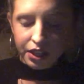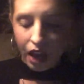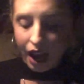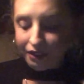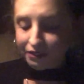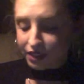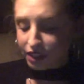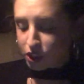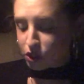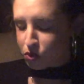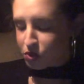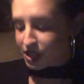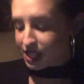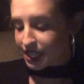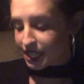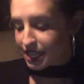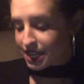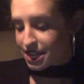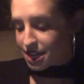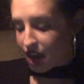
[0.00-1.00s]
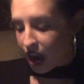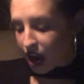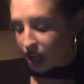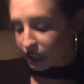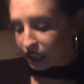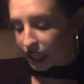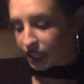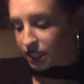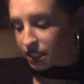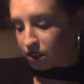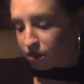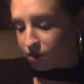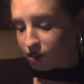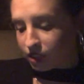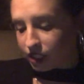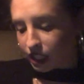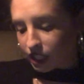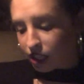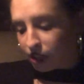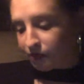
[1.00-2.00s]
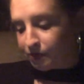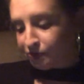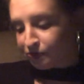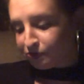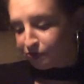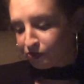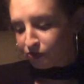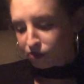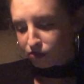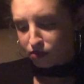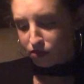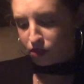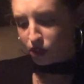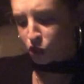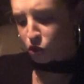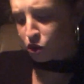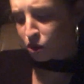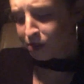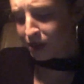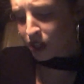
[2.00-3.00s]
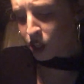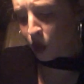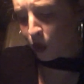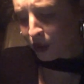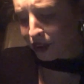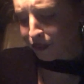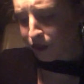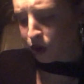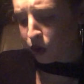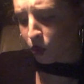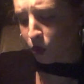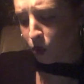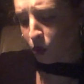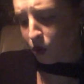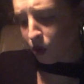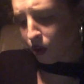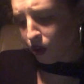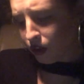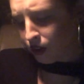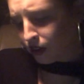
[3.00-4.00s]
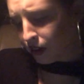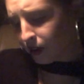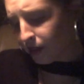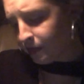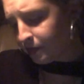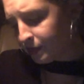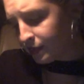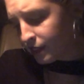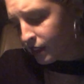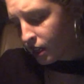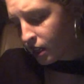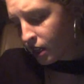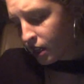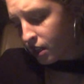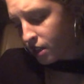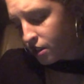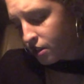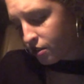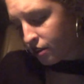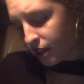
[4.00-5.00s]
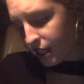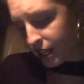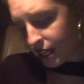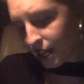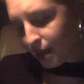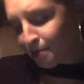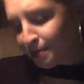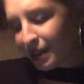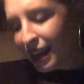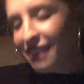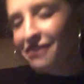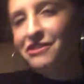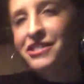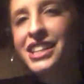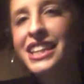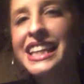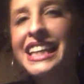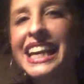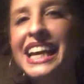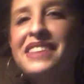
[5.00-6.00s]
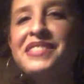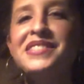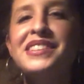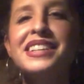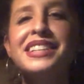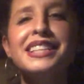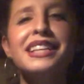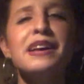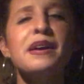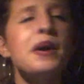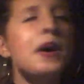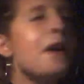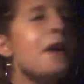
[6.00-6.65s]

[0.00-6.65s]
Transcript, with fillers: I feel like you need to not let someone, like, you could be going for a walk to try to get, but I feel like it feels,